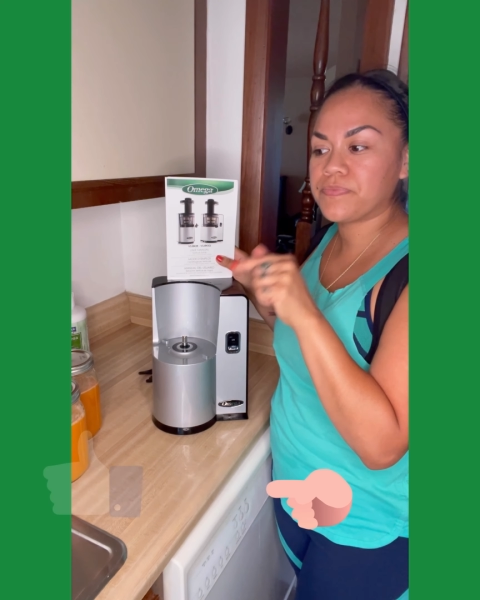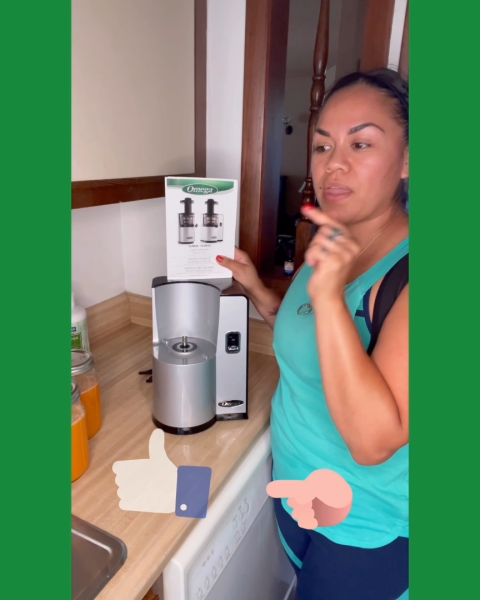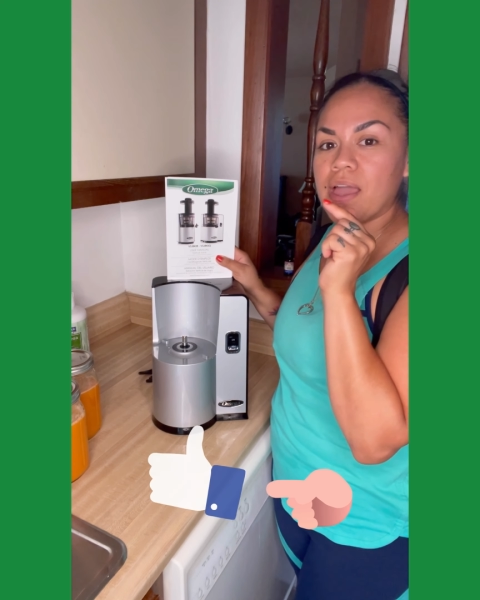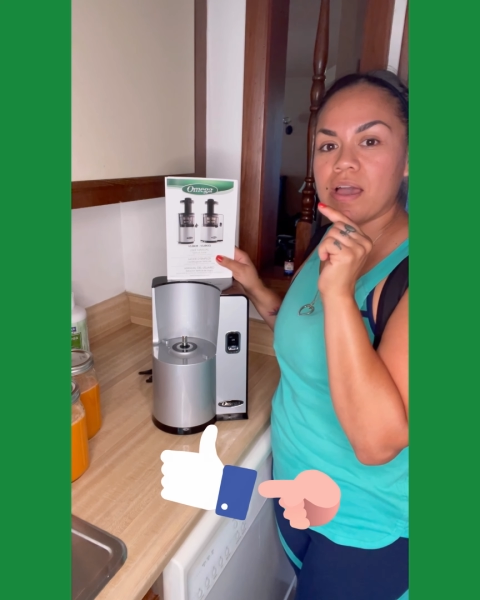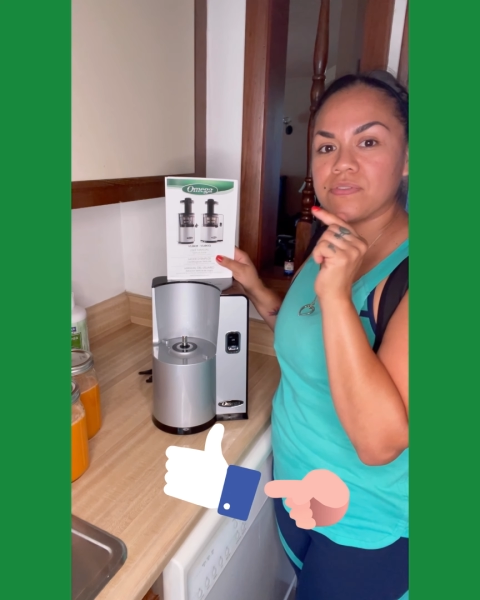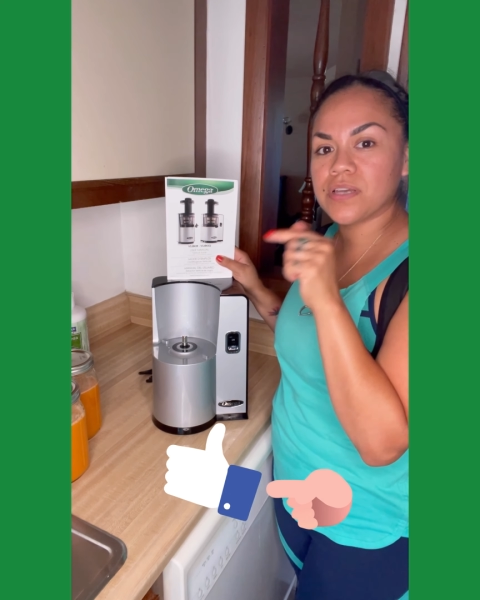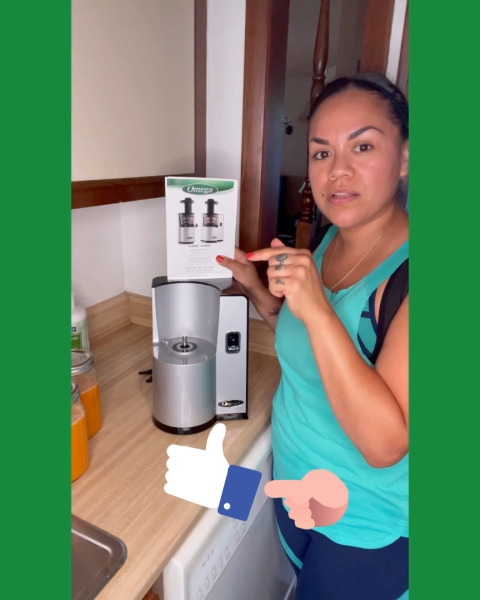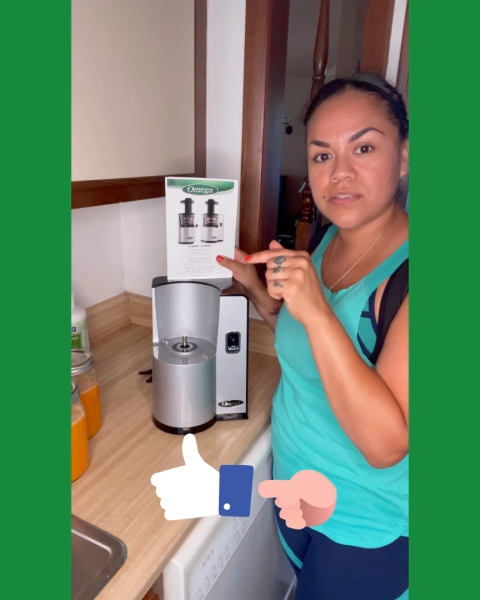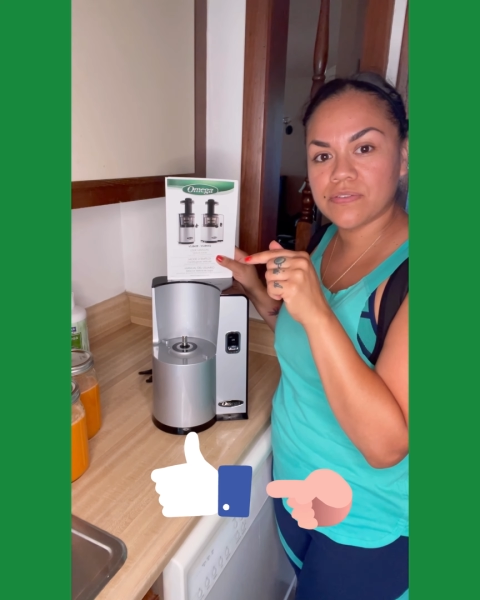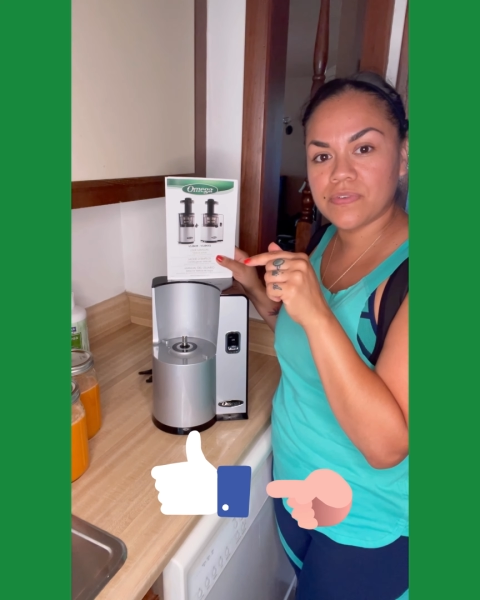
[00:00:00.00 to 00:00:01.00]
I have
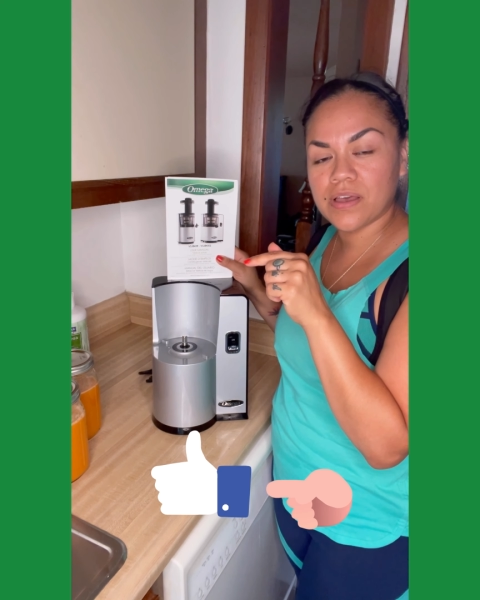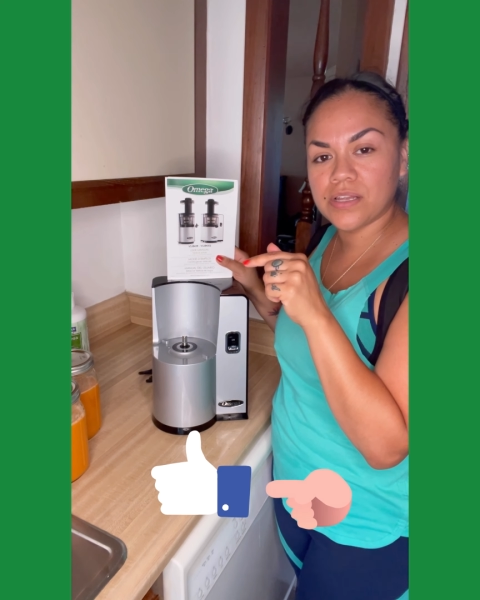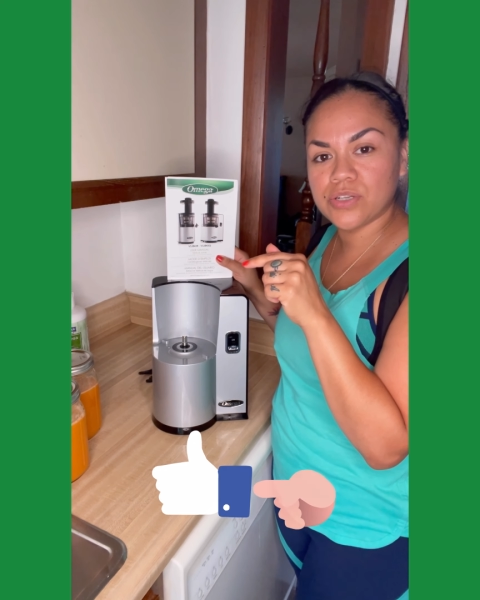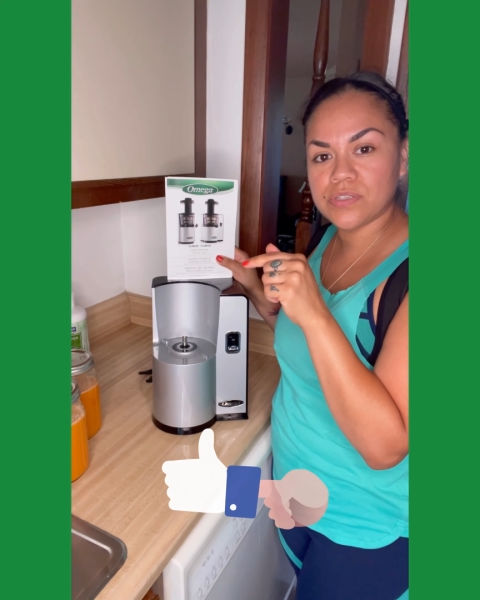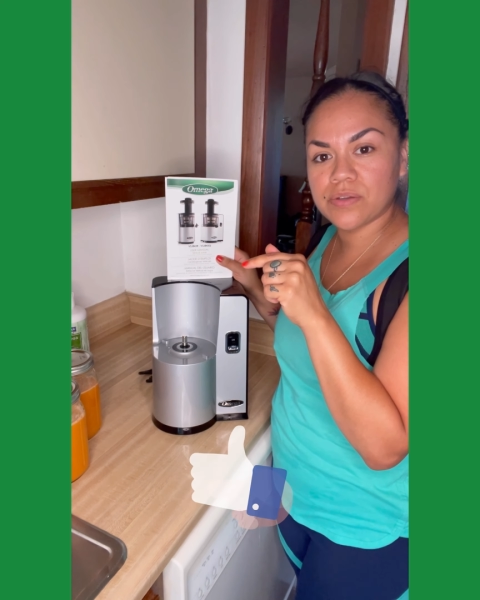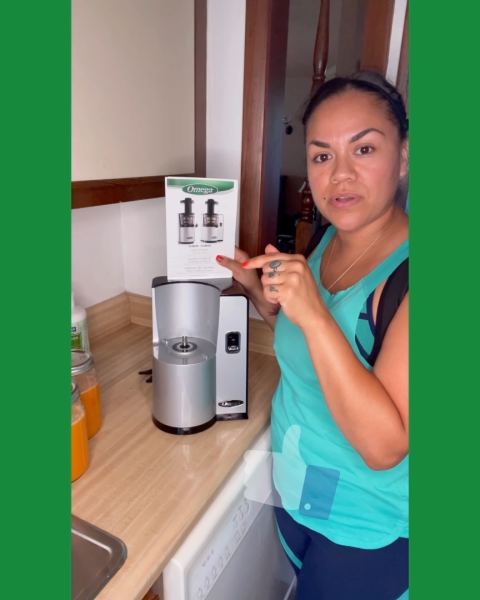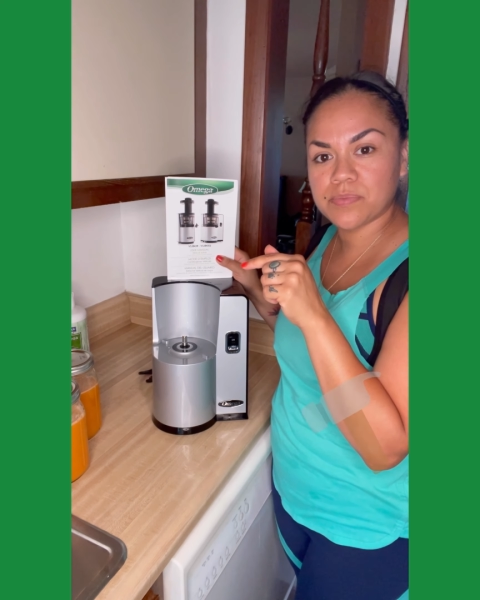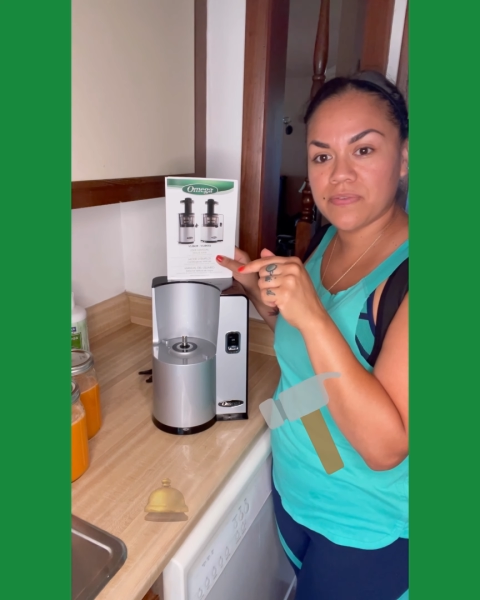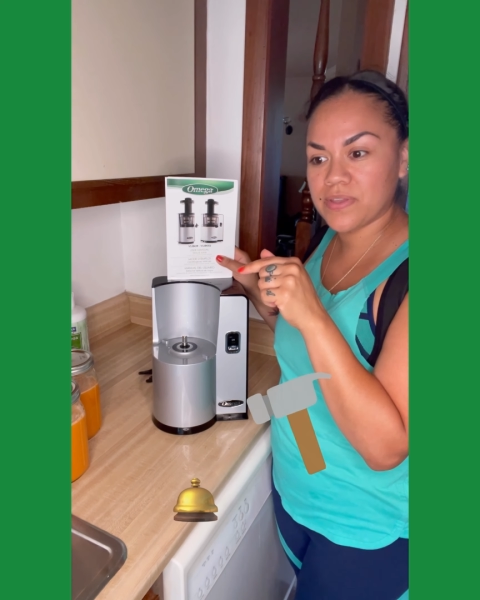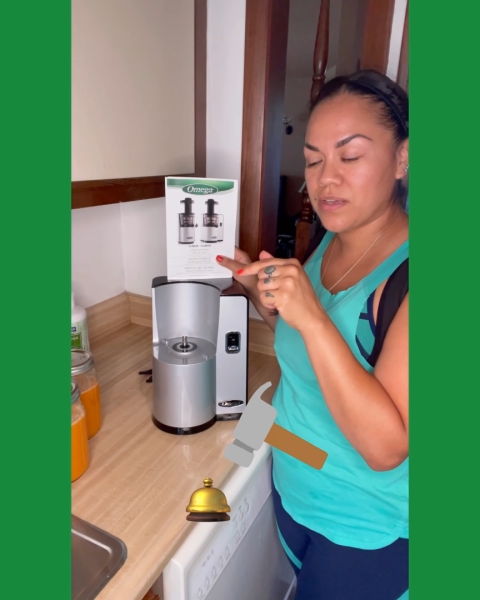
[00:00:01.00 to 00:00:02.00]
tons of uh, juicing
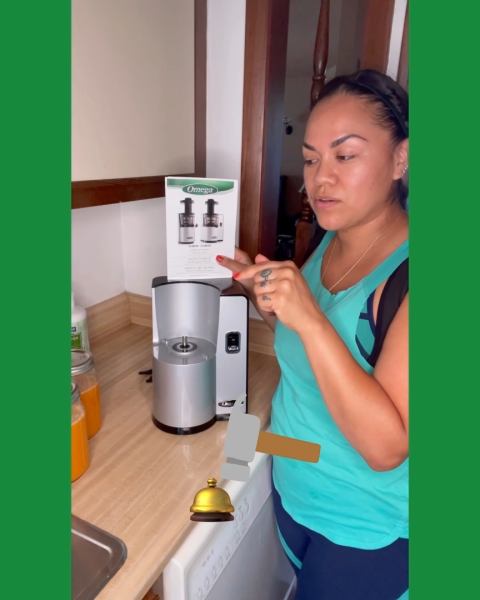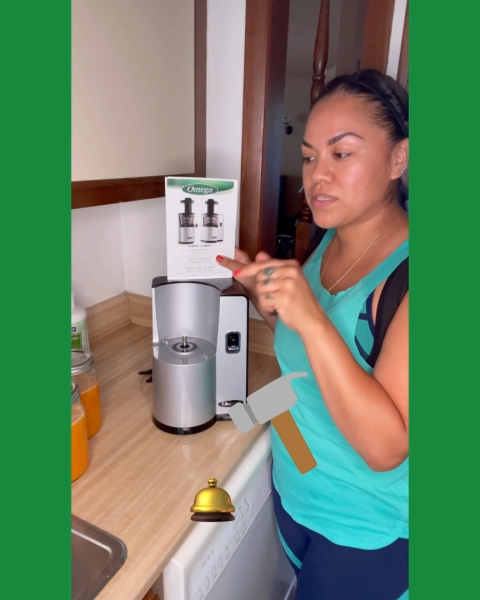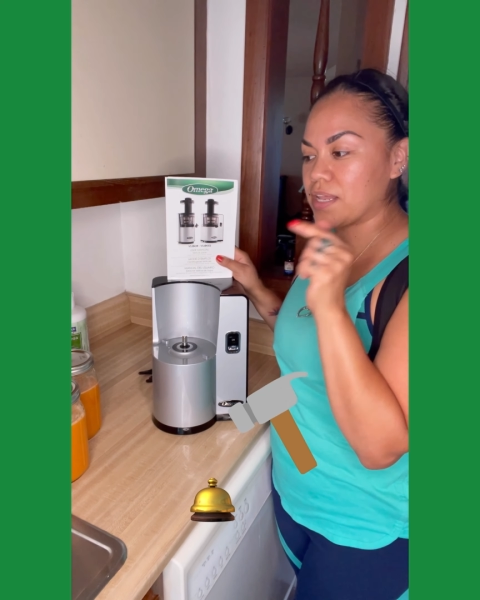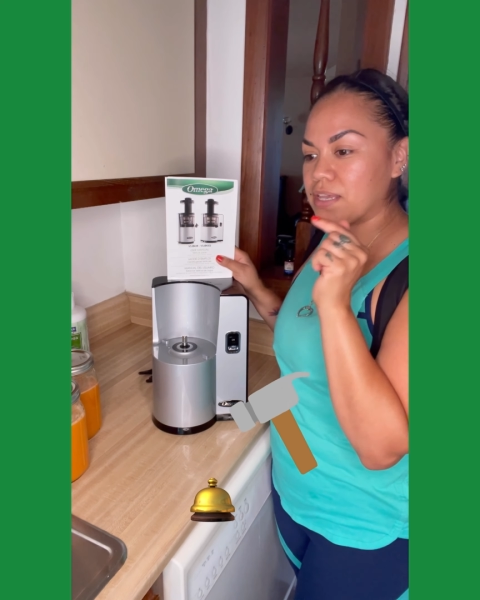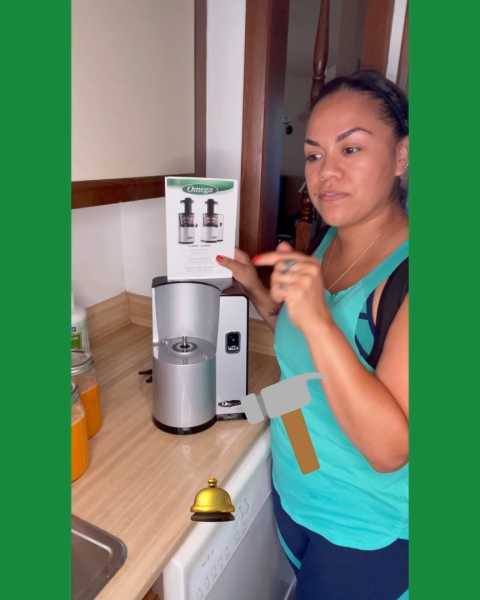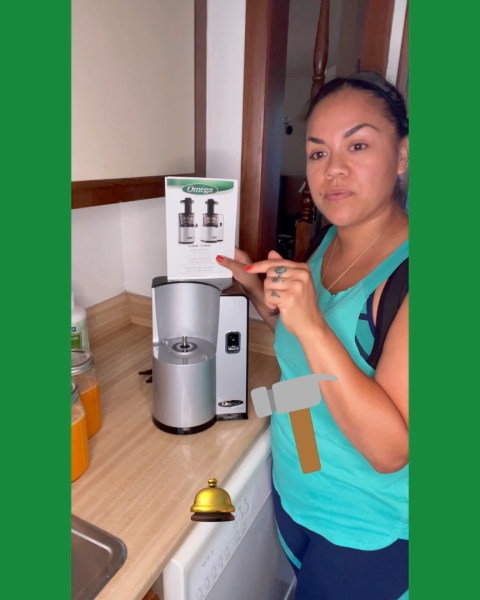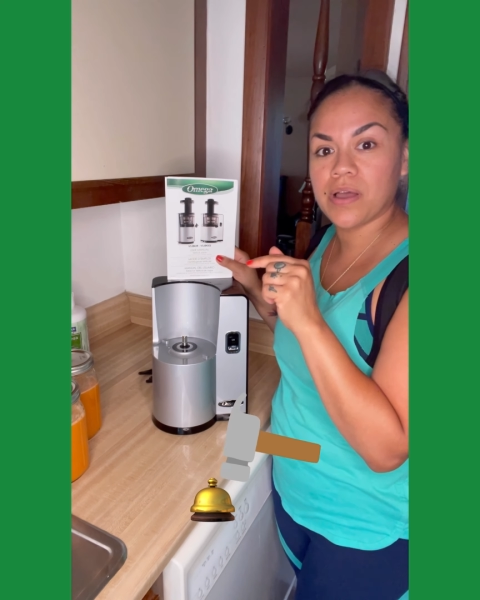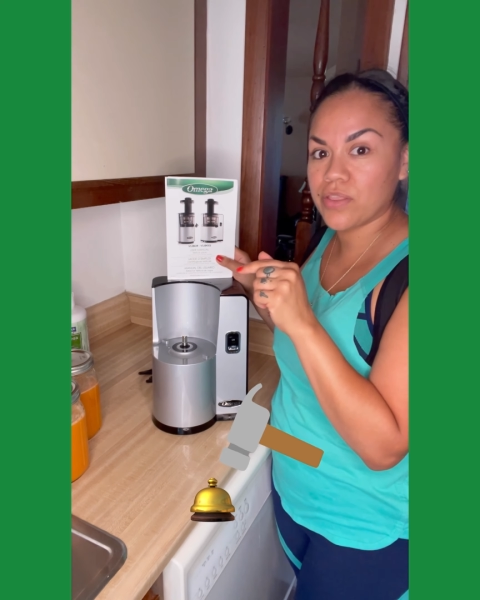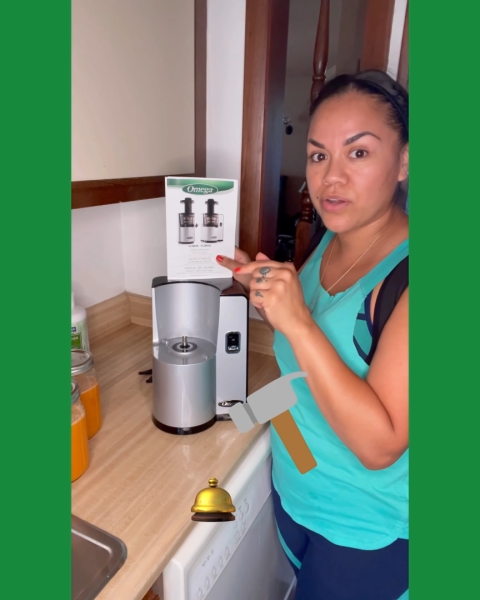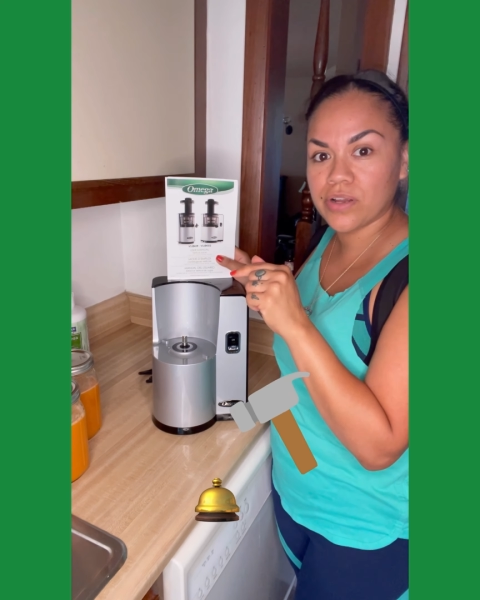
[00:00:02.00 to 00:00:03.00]
recipe videos that I get from
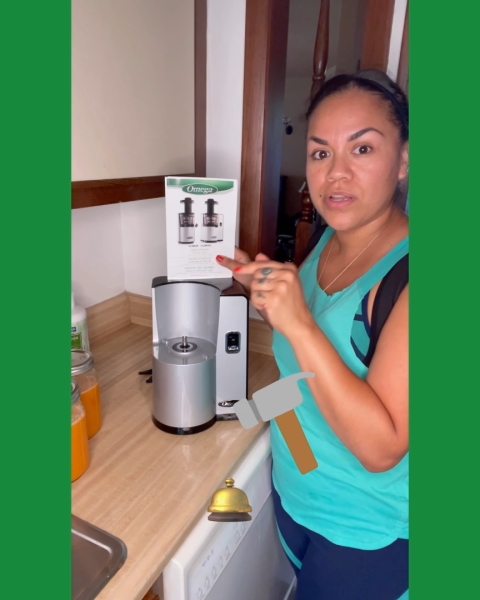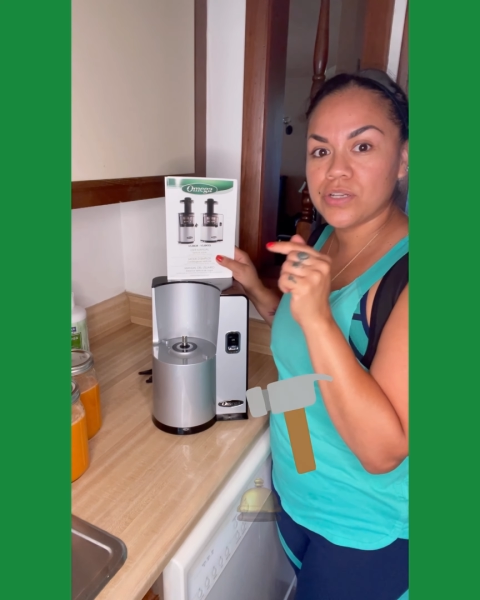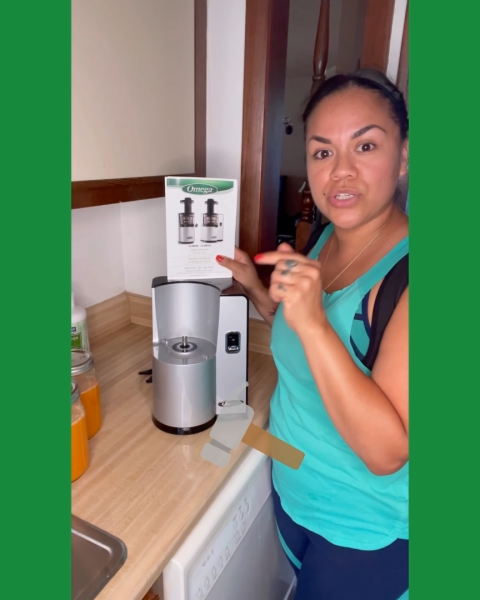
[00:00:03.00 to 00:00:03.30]
other